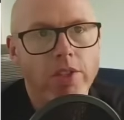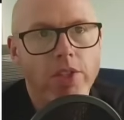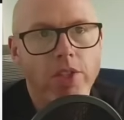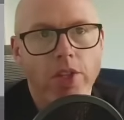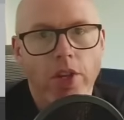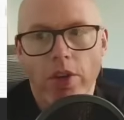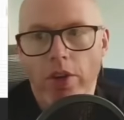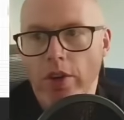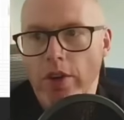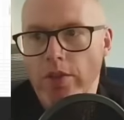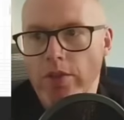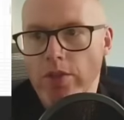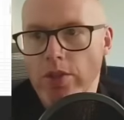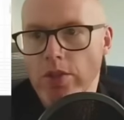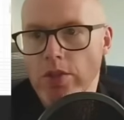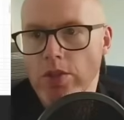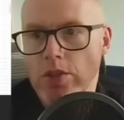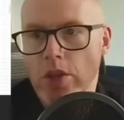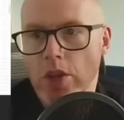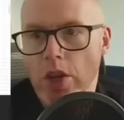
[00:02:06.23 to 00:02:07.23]
So I've
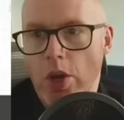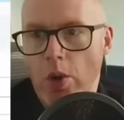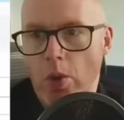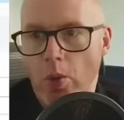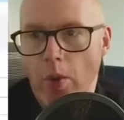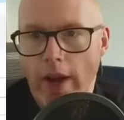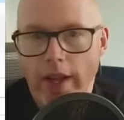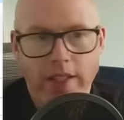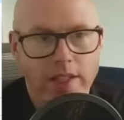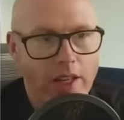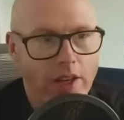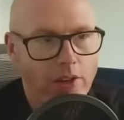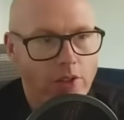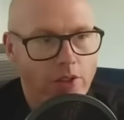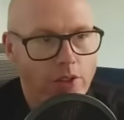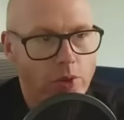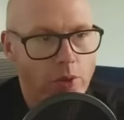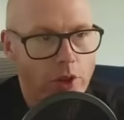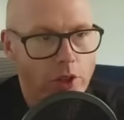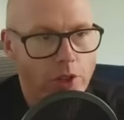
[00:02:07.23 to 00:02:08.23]
just whacked out
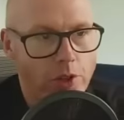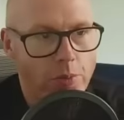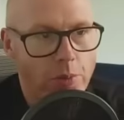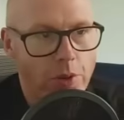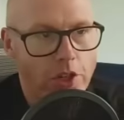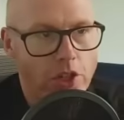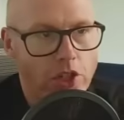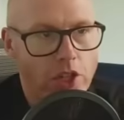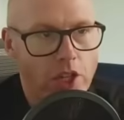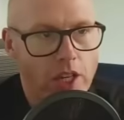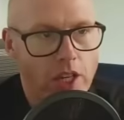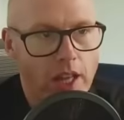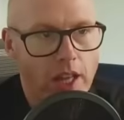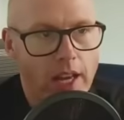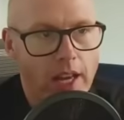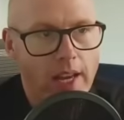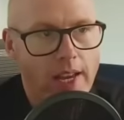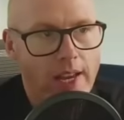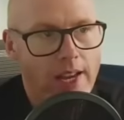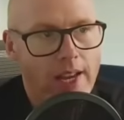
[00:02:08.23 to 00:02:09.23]
onto our spreadsheet
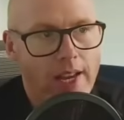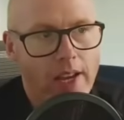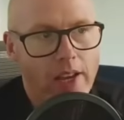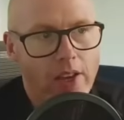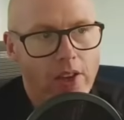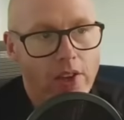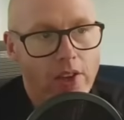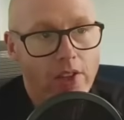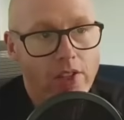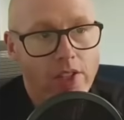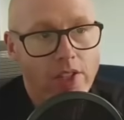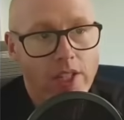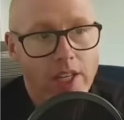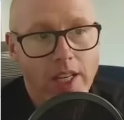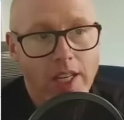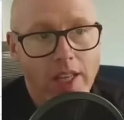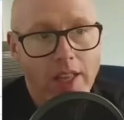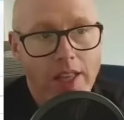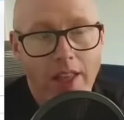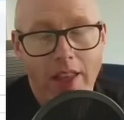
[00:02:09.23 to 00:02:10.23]
there, and you can
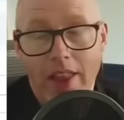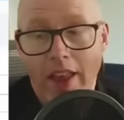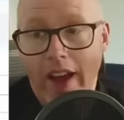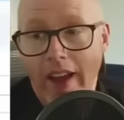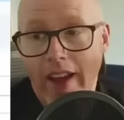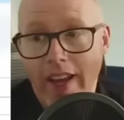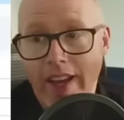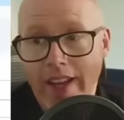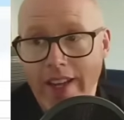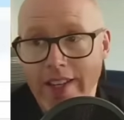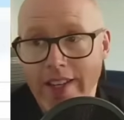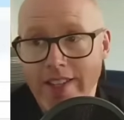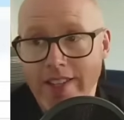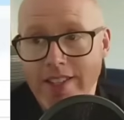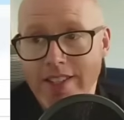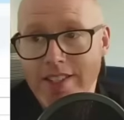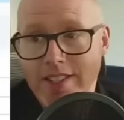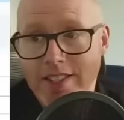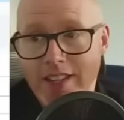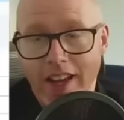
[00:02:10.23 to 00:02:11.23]
see that that
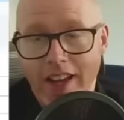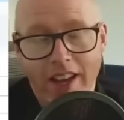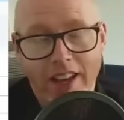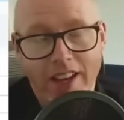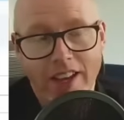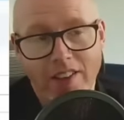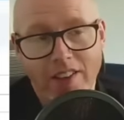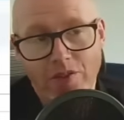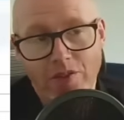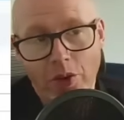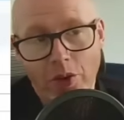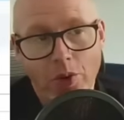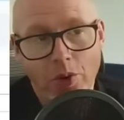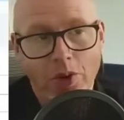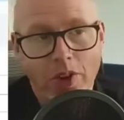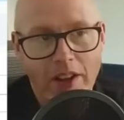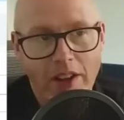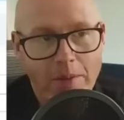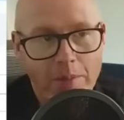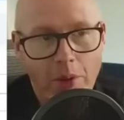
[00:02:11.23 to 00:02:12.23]
is a
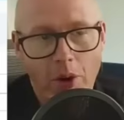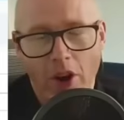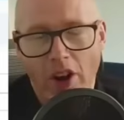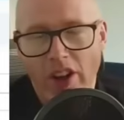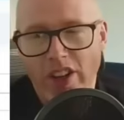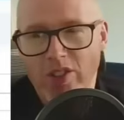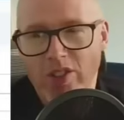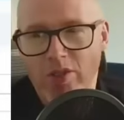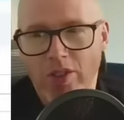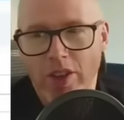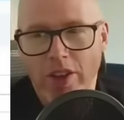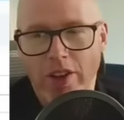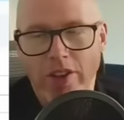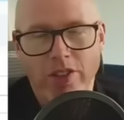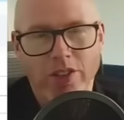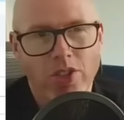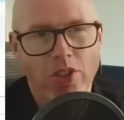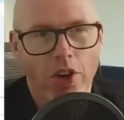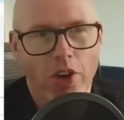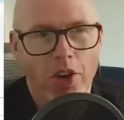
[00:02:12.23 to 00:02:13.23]
fall in price, although
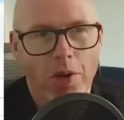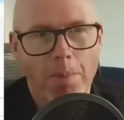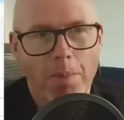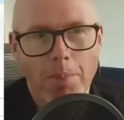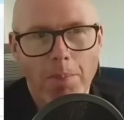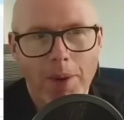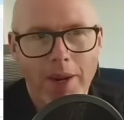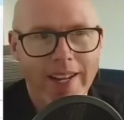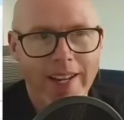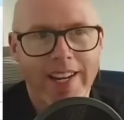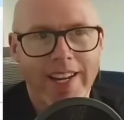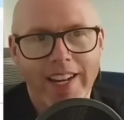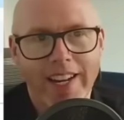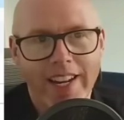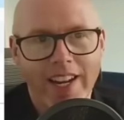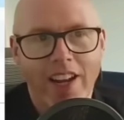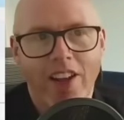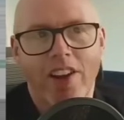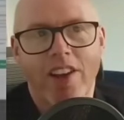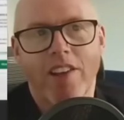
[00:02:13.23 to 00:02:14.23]
it's not completely
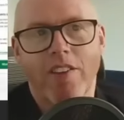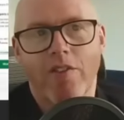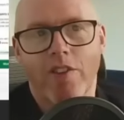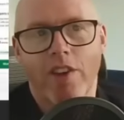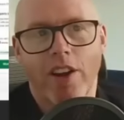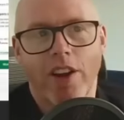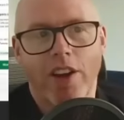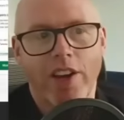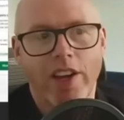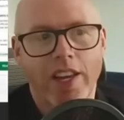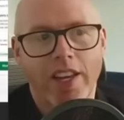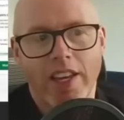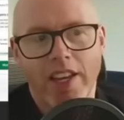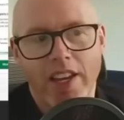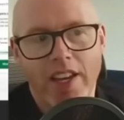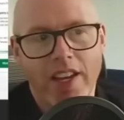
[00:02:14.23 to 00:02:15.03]
like for like,